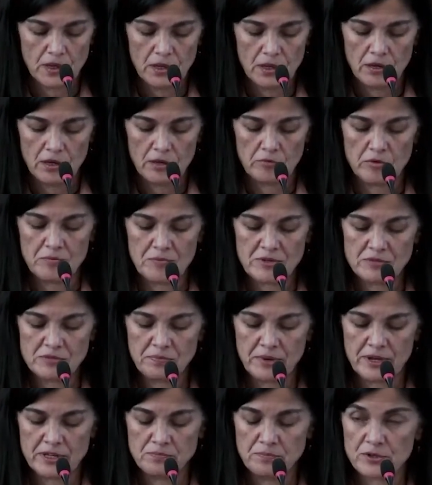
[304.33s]
And we must
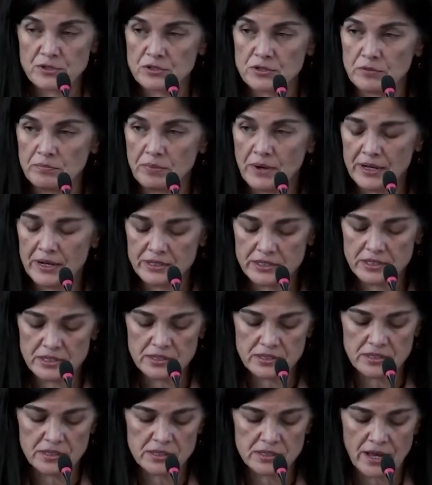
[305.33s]
place personal
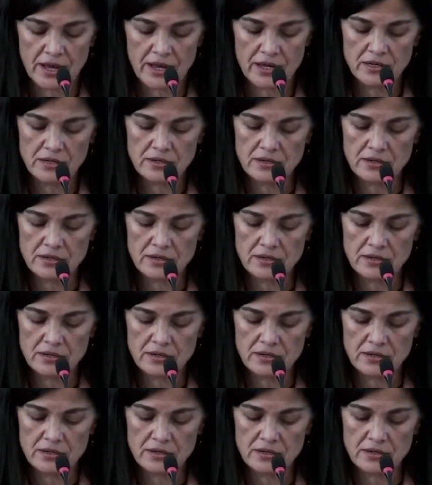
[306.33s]
politics aside